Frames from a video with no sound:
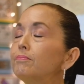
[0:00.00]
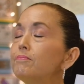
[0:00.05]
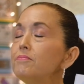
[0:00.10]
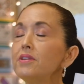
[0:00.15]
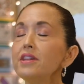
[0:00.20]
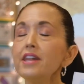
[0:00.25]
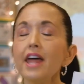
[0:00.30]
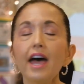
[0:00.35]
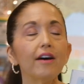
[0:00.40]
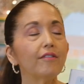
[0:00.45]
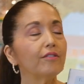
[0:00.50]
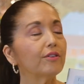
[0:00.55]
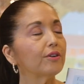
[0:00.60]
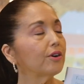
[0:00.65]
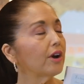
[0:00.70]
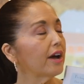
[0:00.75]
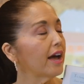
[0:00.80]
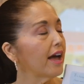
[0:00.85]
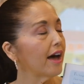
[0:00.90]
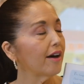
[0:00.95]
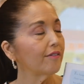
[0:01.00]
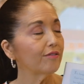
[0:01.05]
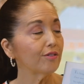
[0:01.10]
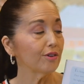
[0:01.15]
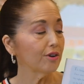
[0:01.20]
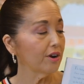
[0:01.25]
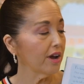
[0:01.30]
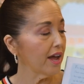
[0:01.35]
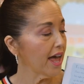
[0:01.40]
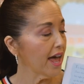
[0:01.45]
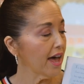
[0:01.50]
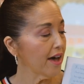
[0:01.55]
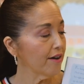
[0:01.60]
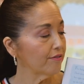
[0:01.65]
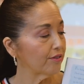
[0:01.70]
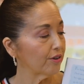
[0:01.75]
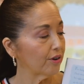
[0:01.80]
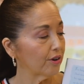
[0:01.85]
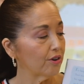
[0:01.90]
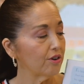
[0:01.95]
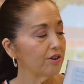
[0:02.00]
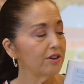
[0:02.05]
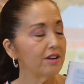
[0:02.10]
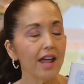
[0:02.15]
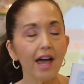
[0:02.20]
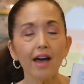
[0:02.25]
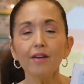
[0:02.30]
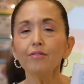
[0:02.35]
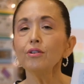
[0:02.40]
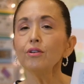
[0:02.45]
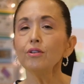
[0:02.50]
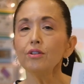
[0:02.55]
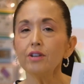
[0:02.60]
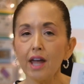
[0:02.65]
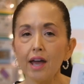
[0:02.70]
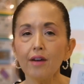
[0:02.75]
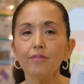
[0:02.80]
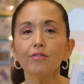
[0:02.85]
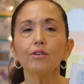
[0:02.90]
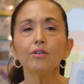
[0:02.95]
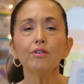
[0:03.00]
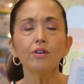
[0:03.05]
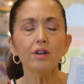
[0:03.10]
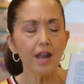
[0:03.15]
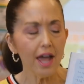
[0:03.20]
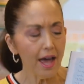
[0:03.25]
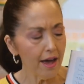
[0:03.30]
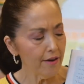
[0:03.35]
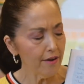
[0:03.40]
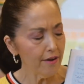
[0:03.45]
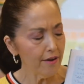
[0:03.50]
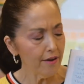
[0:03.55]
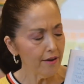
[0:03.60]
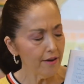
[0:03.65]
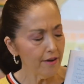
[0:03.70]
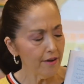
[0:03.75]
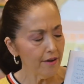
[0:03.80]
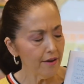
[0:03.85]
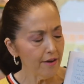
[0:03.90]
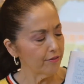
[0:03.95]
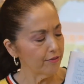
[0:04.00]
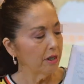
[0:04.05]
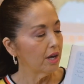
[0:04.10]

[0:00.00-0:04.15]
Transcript: "Never, ever, ever, never, never, never."